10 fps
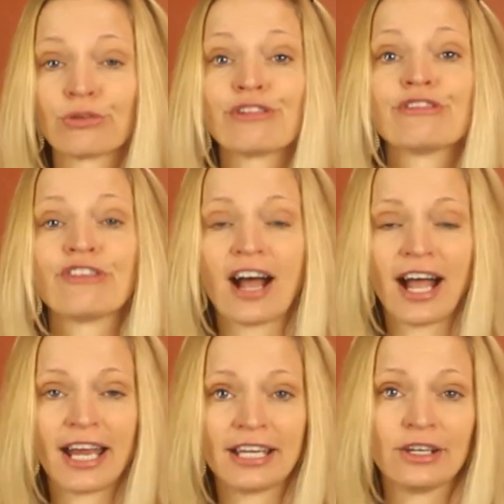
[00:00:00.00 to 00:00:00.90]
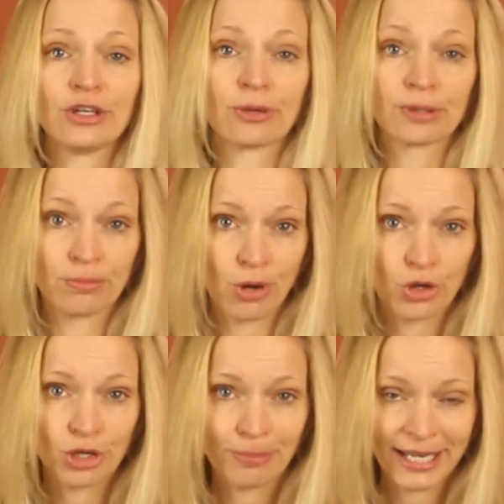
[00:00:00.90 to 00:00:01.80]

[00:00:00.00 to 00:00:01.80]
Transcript: refine your promoted